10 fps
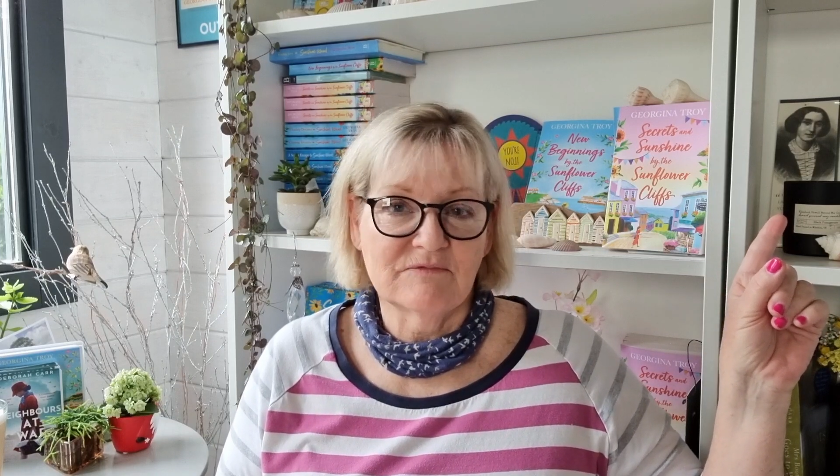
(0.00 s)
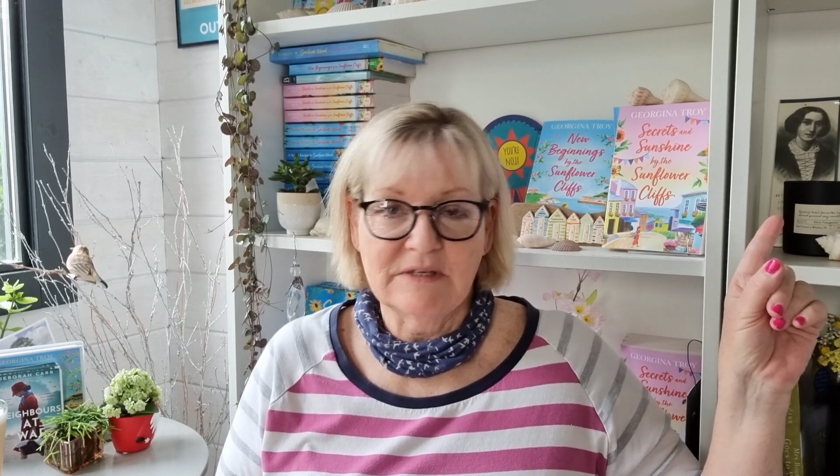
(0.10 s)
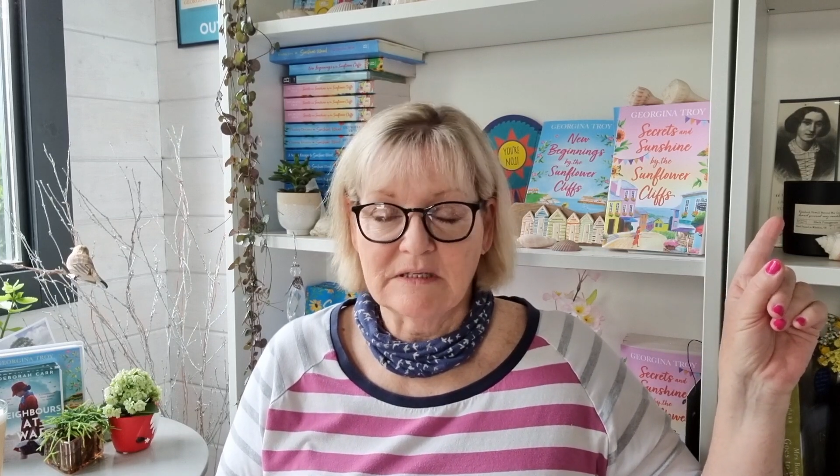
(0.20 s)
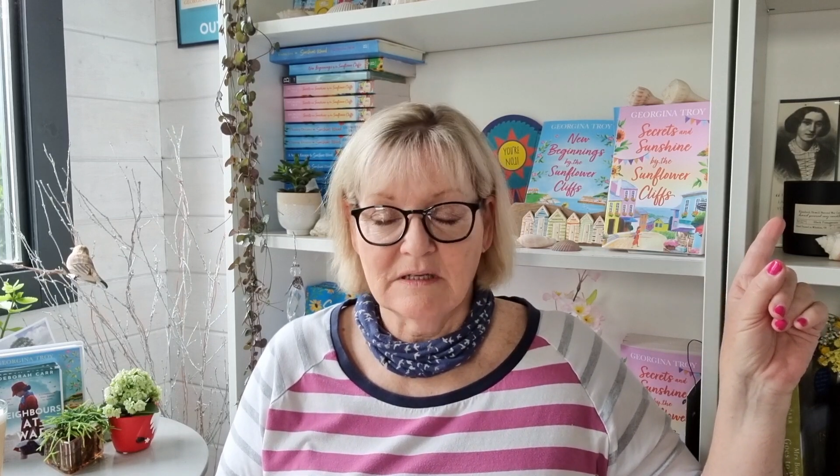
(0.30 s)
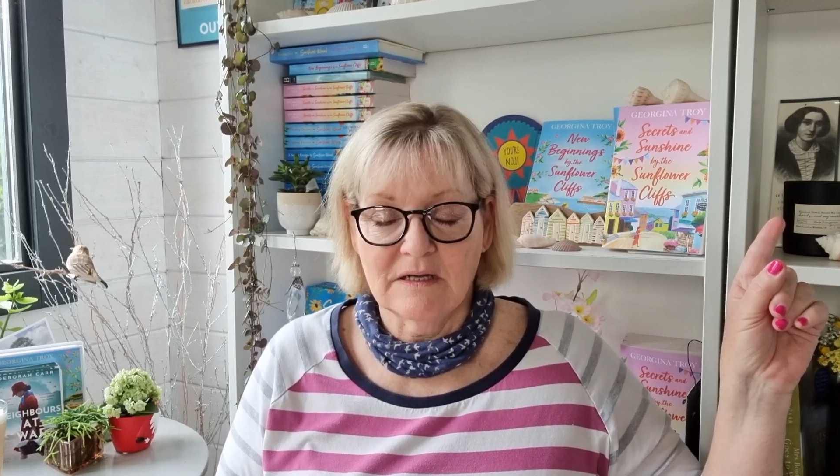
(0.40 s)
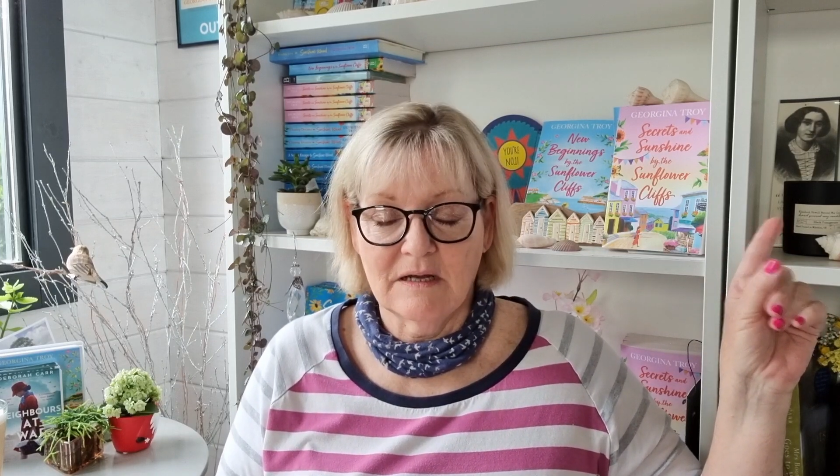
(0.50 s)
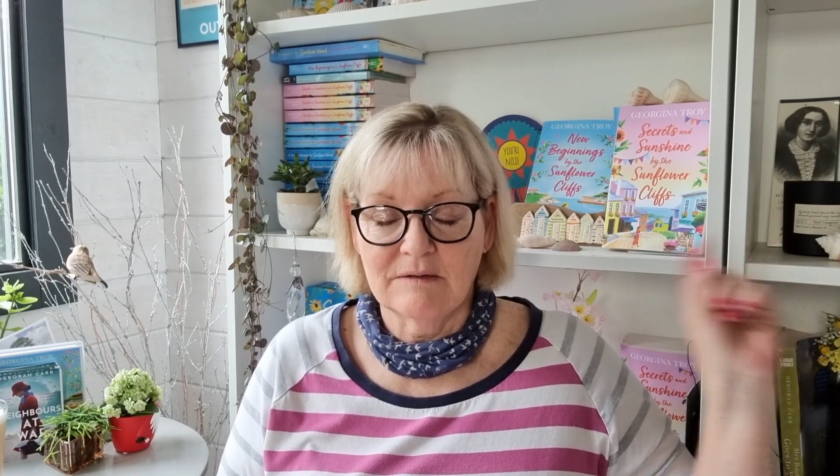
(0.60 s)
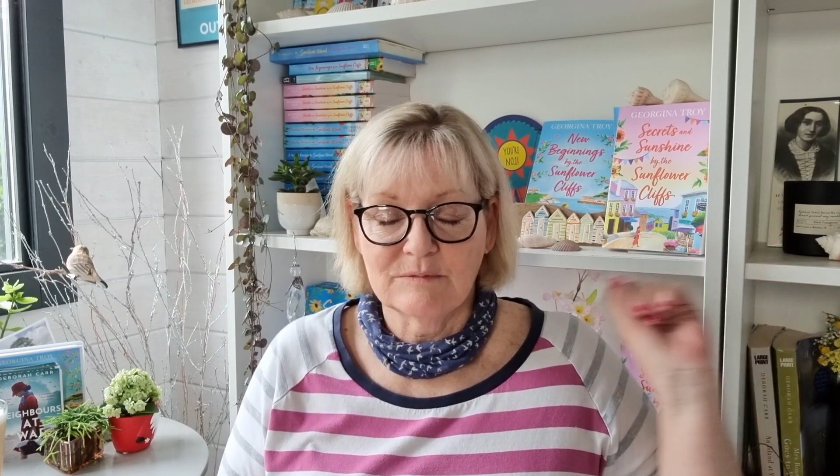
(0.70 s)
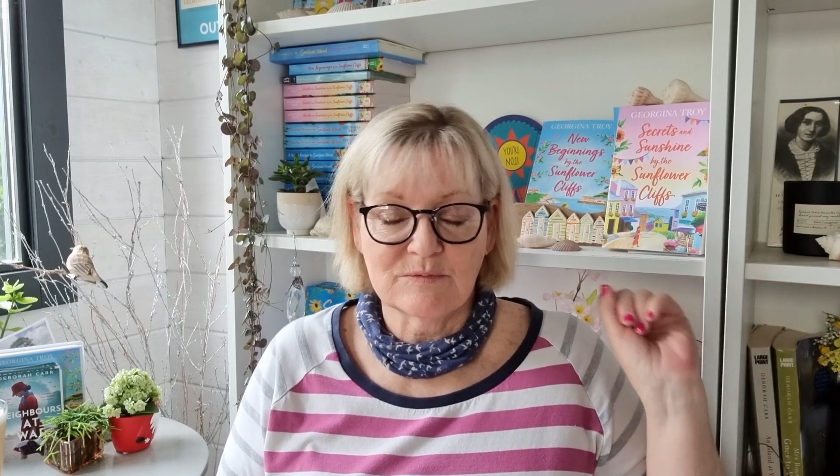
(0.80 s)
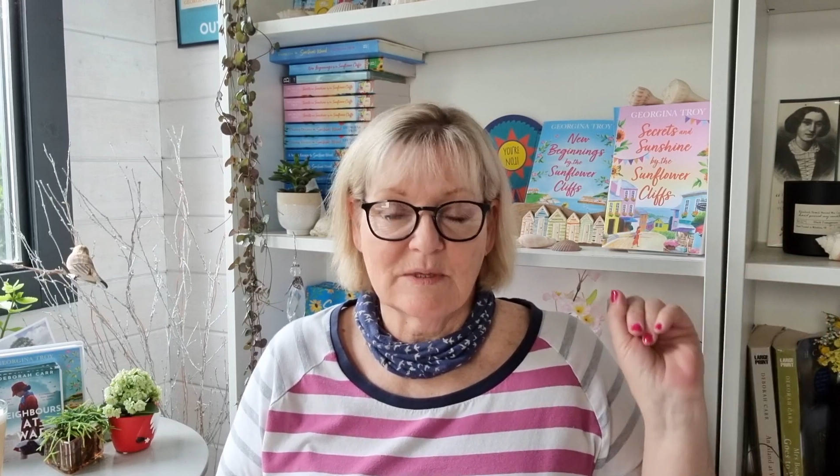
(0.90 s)
feeling like
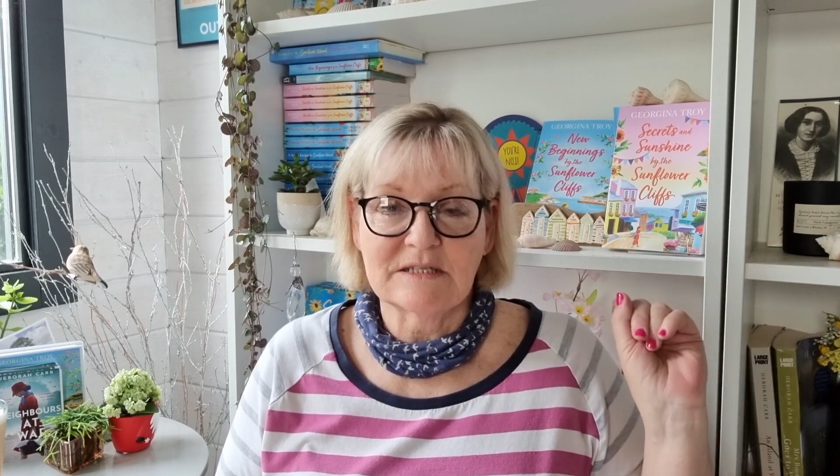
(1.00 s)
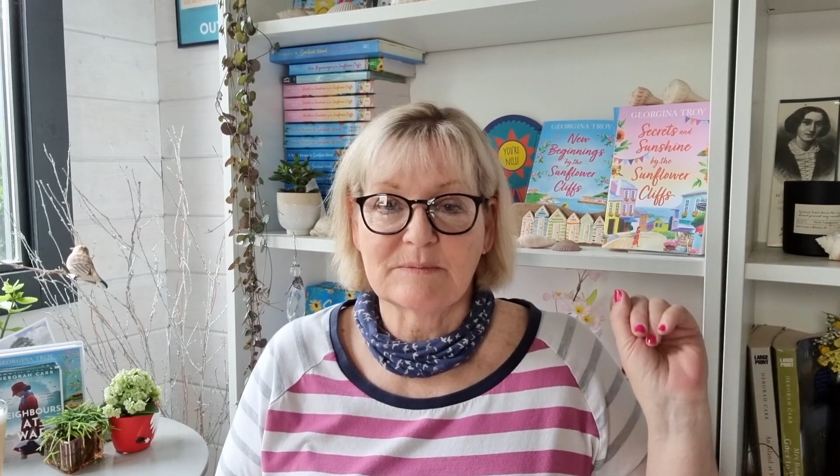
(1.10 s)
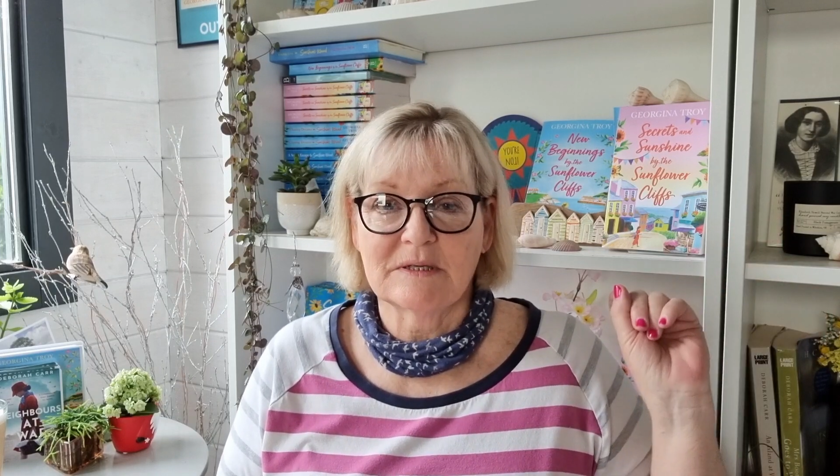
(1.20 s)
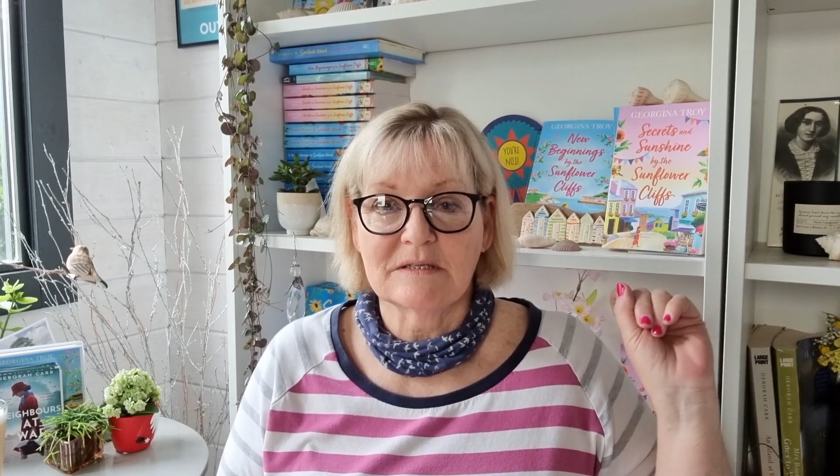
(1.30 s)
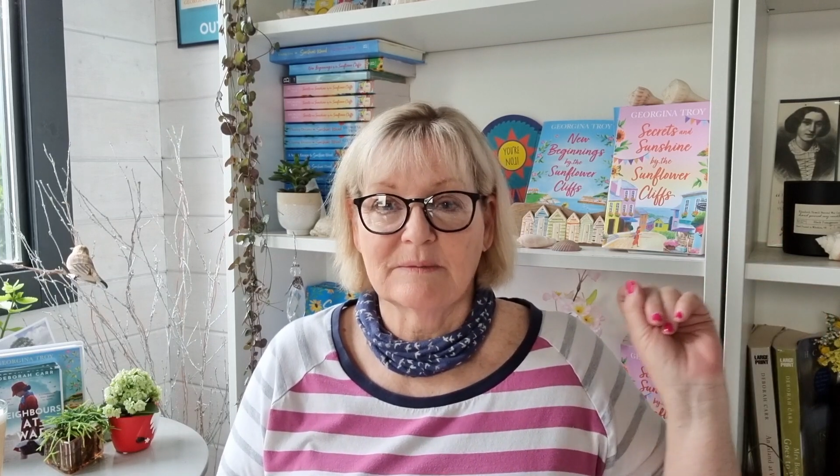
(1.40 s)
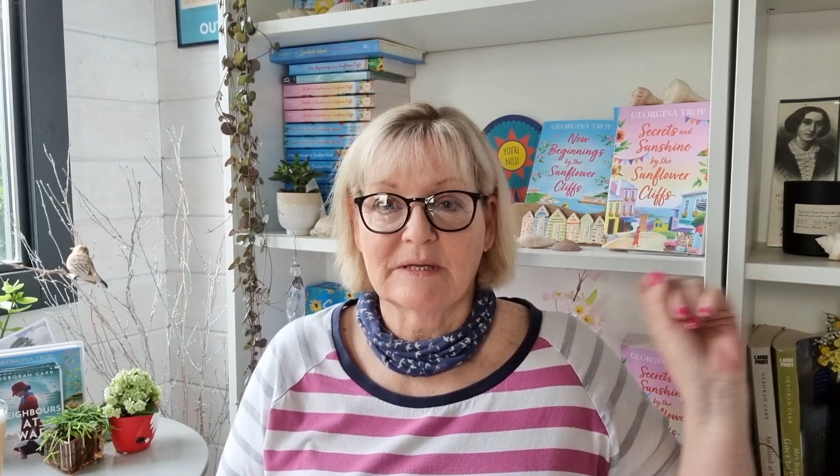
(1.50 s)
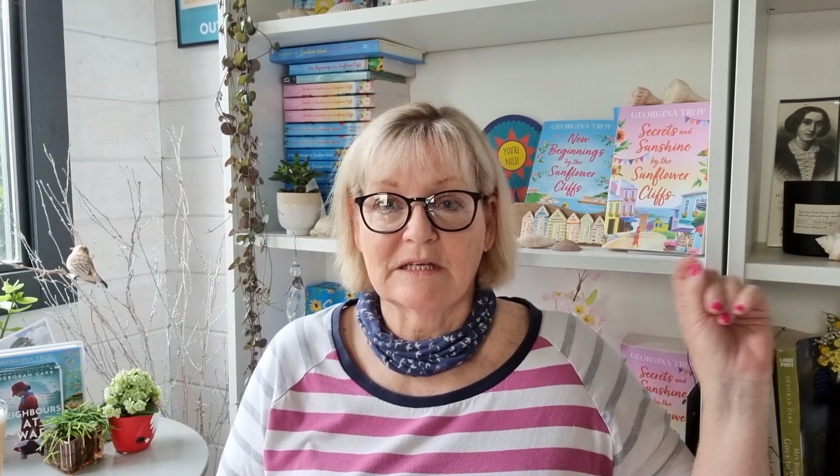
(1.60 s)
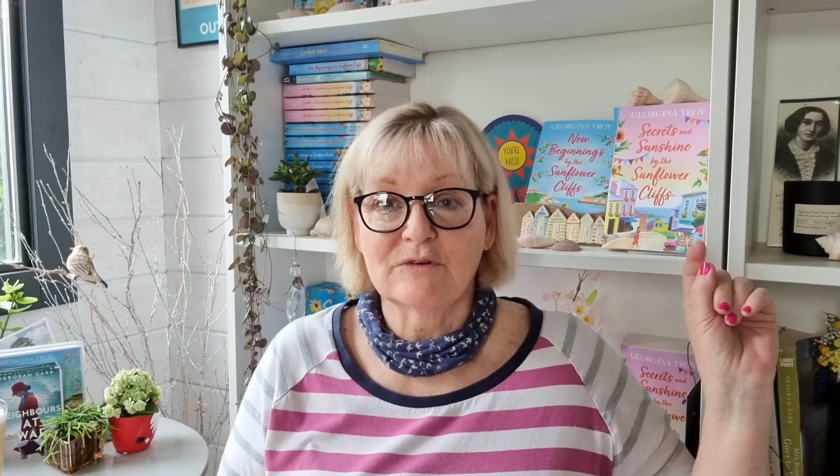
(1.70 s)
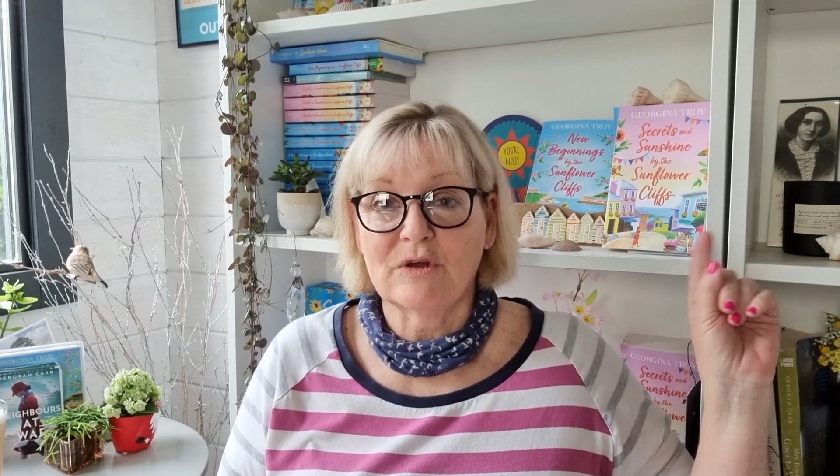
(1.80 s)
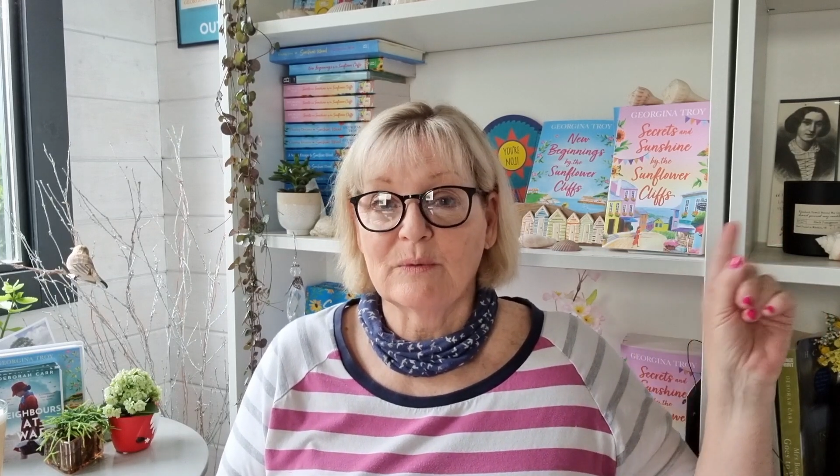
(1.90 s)
I was wasting my time
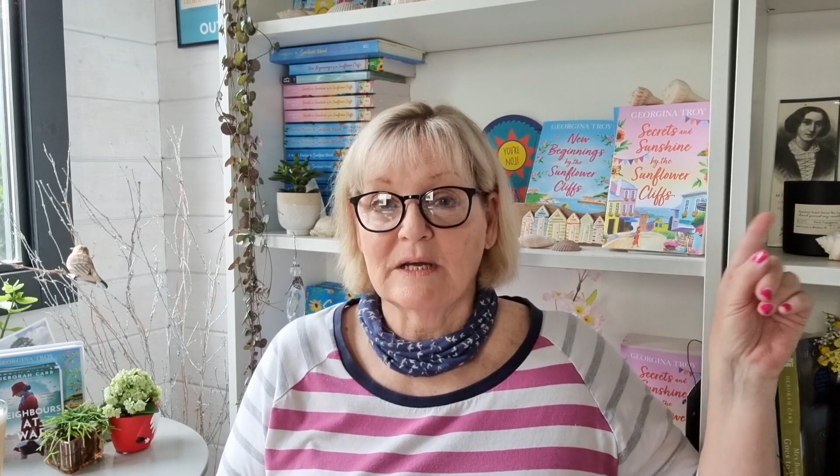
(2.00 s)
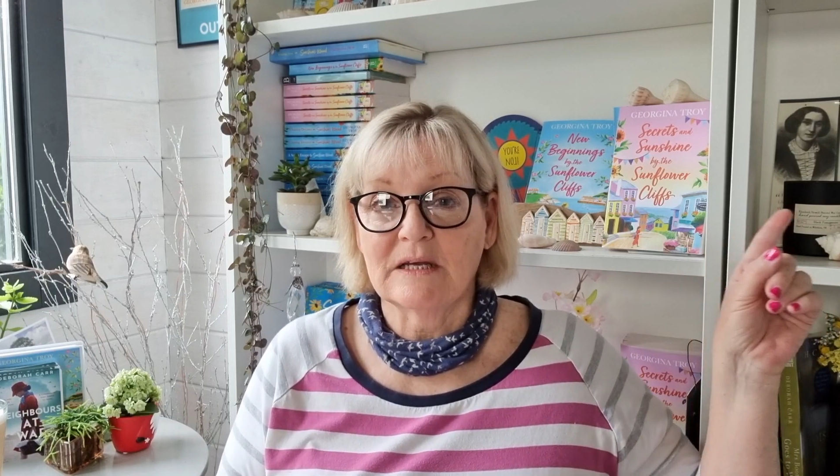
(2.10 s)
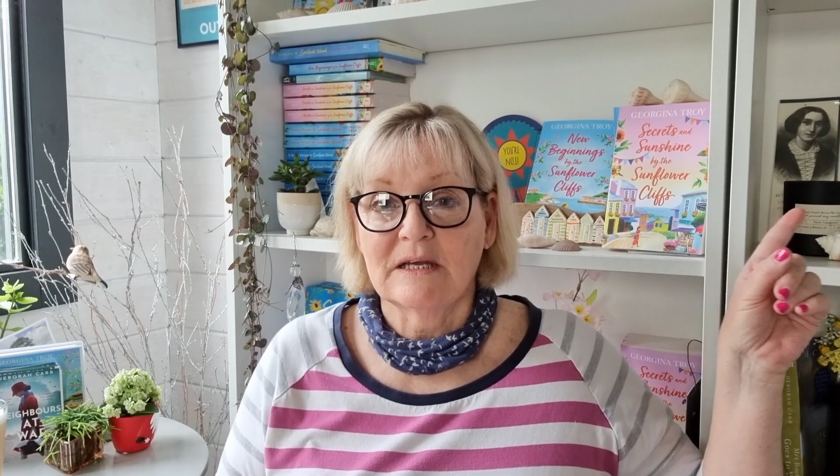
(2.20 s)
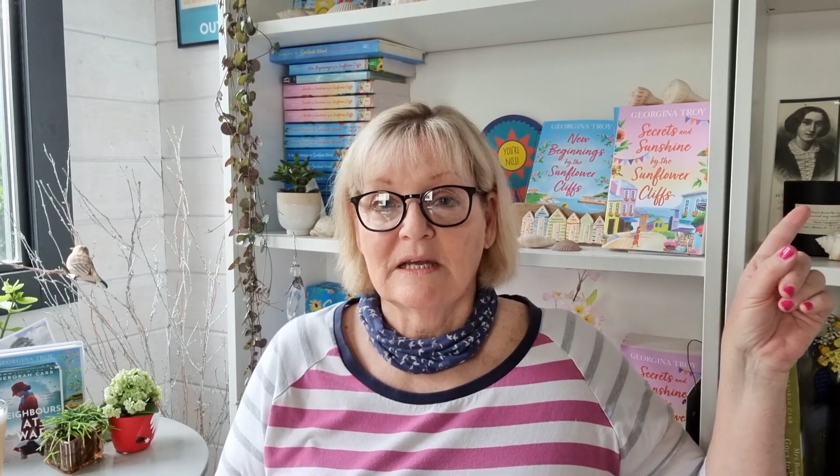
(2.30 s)
getting nowhere.